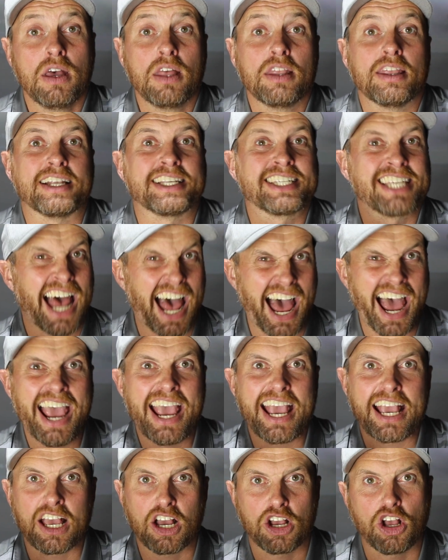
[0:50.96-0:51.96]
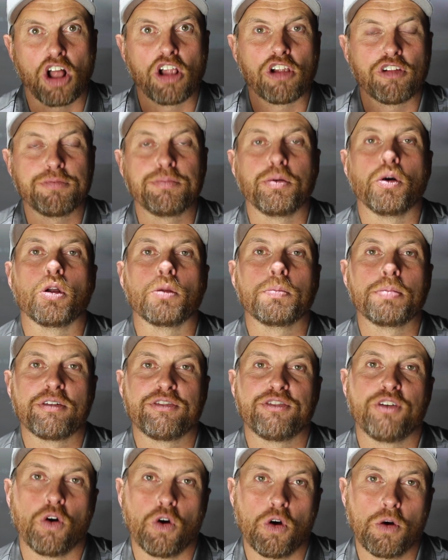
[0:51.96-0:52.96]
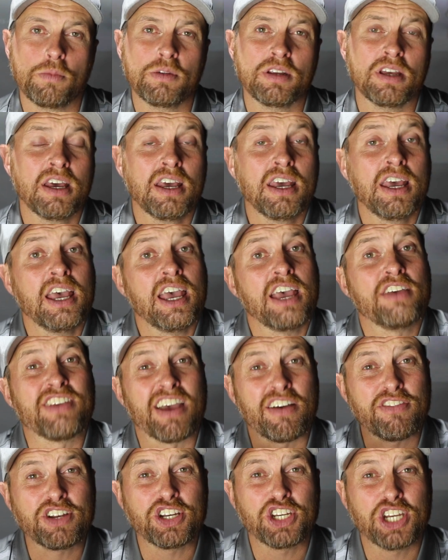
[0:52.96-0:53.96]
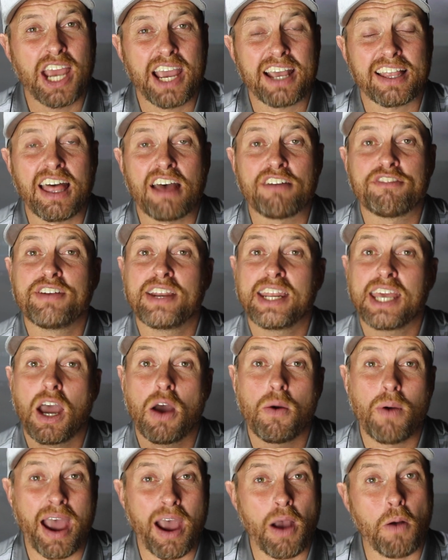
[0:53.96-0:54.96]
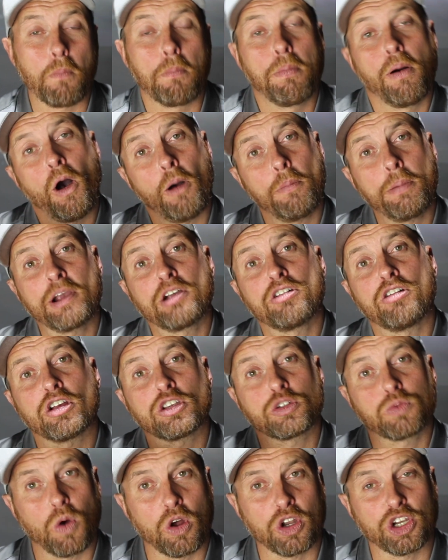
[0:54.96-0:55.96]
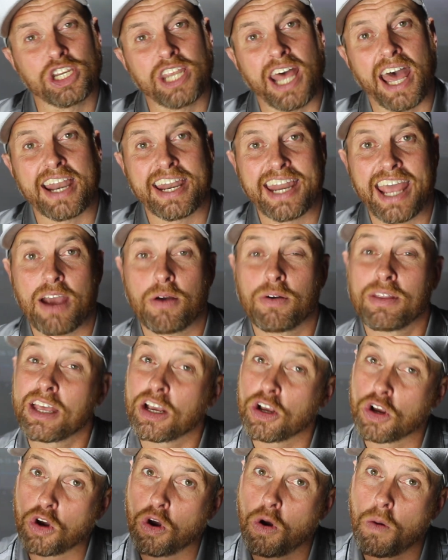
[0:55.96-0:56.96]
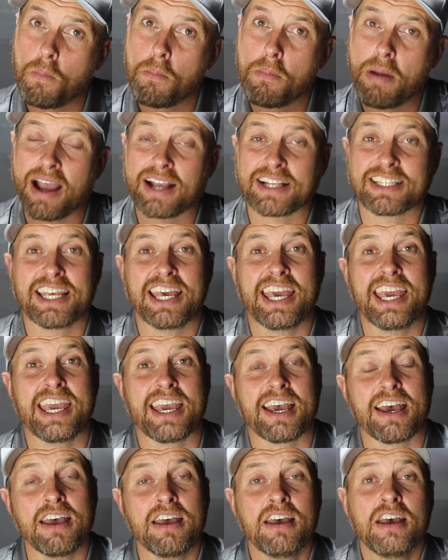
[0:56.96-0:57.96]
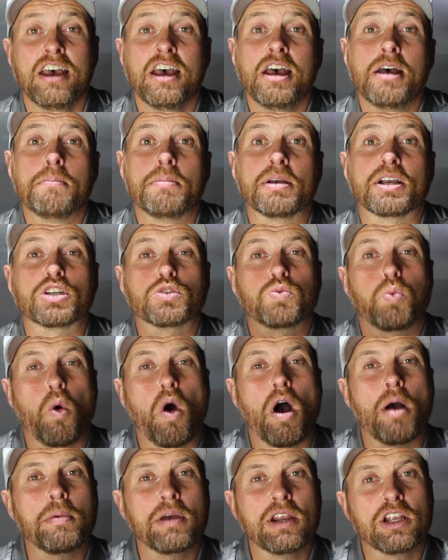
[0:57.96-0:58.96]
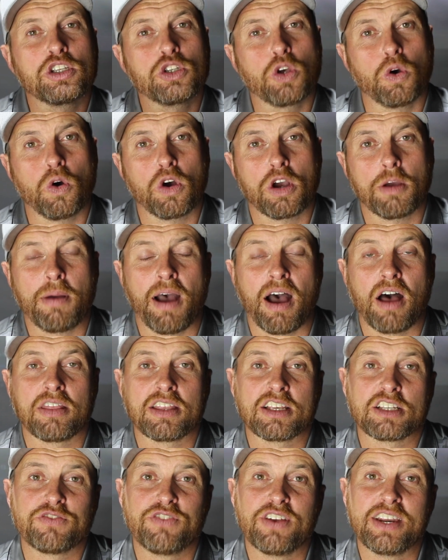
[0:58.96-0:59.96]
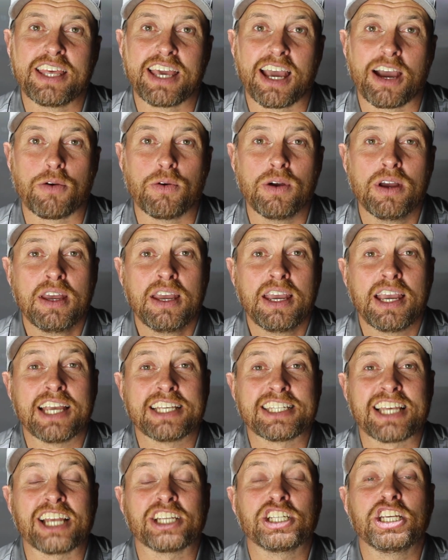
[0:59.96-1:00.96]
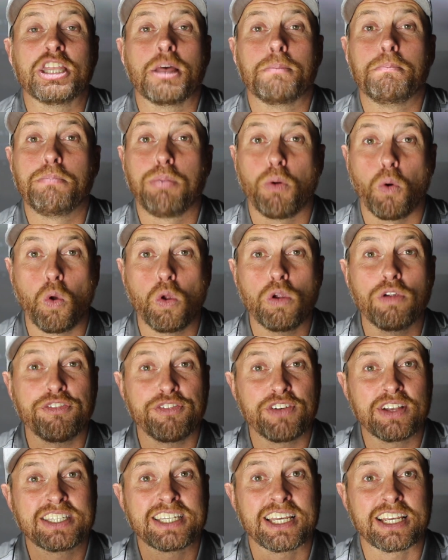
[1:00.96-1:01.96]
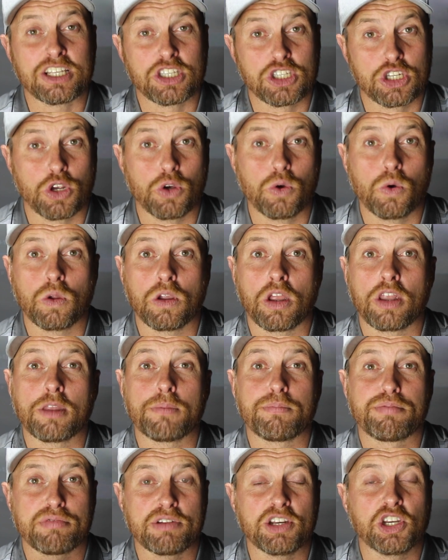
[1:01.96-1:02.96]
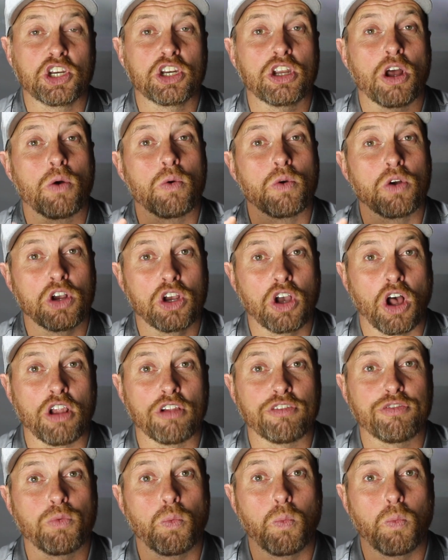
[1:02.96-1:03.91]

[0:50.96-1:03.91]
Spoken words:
the Tiger golf ball performed. If you haven't checked that video out, pop across, watch that now, and then come back to here, because what I'm going to talk about on this video is actually the ball fitting tool on the Bridgestone Golf